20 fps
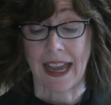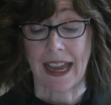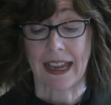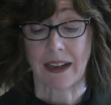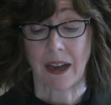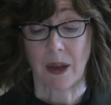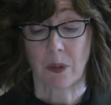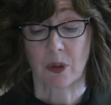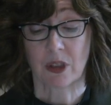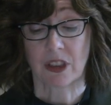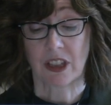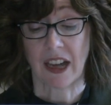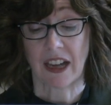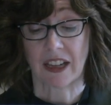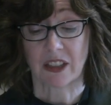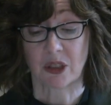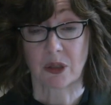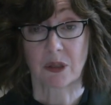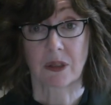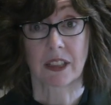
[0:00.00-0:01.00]
And I would
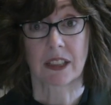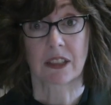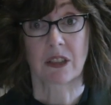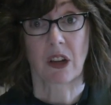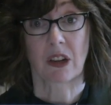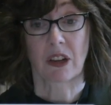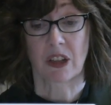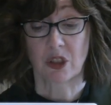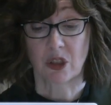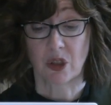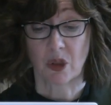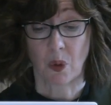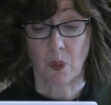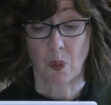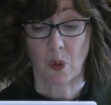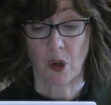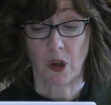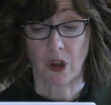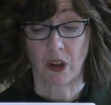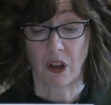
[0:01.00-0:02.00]
like to acknowledge the
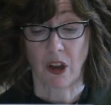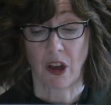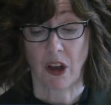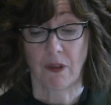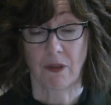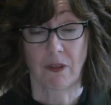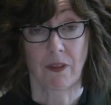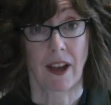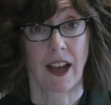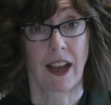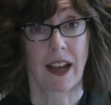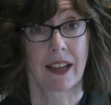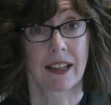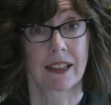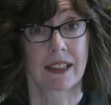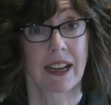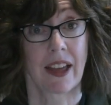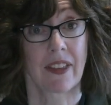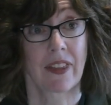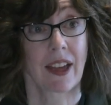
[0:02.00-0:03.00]
work of
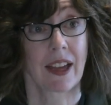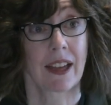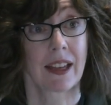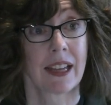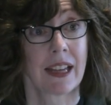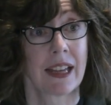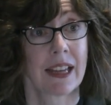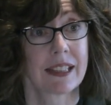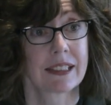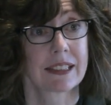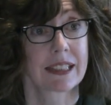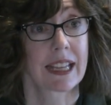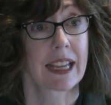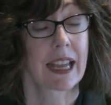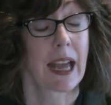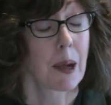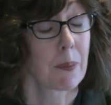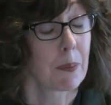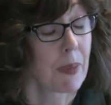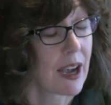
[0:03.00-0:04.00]
another
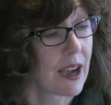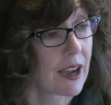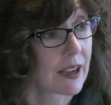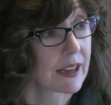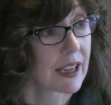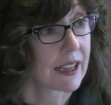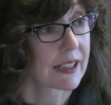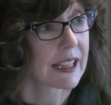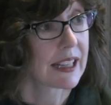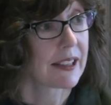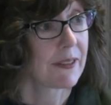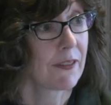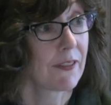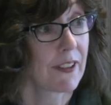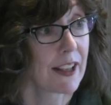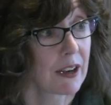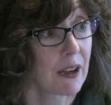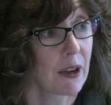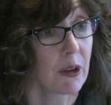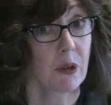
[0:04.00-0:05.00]
Te Aparangi
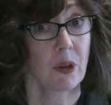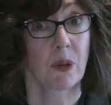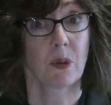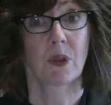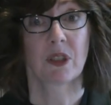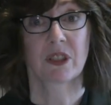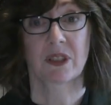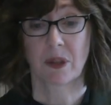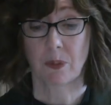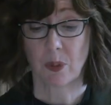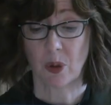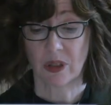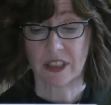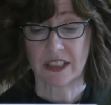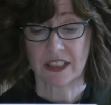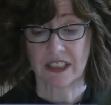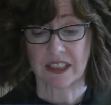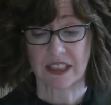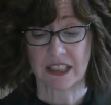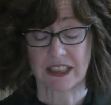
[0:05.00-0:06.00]
Fellow who was
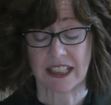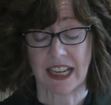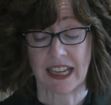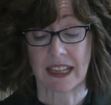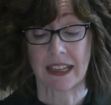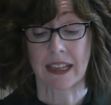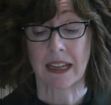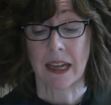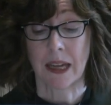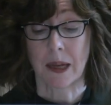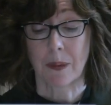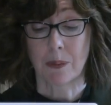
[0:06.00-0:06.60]
appointed today,